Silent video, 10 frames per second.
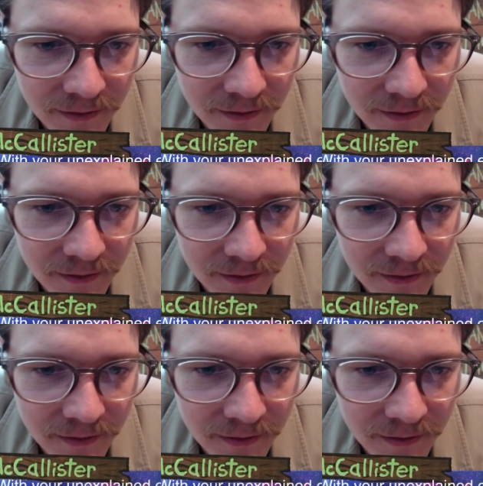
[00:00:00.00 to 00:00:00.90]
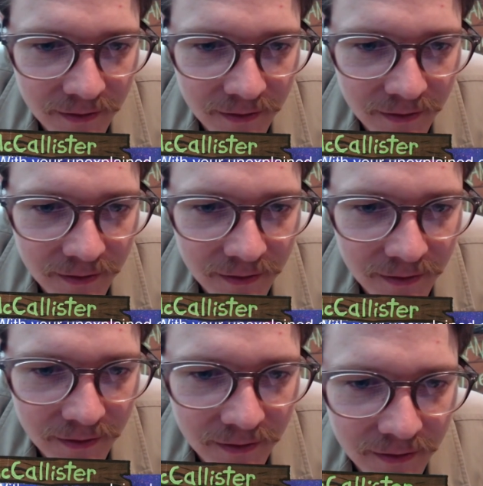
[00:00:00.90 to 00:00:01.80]
the news?
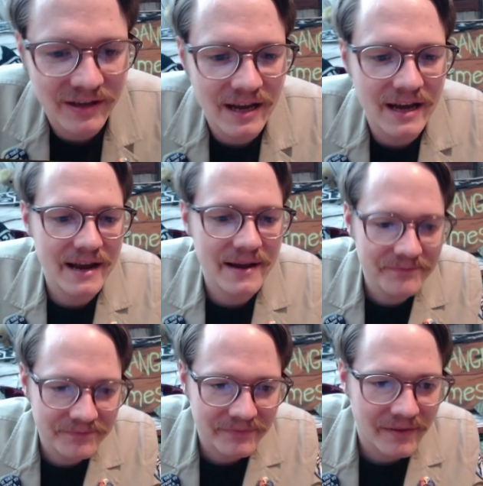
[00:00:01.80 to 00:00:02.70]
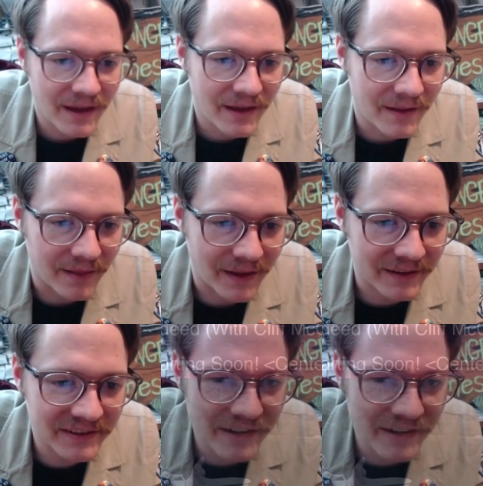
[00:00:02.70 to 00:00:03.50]
Let's see. Let's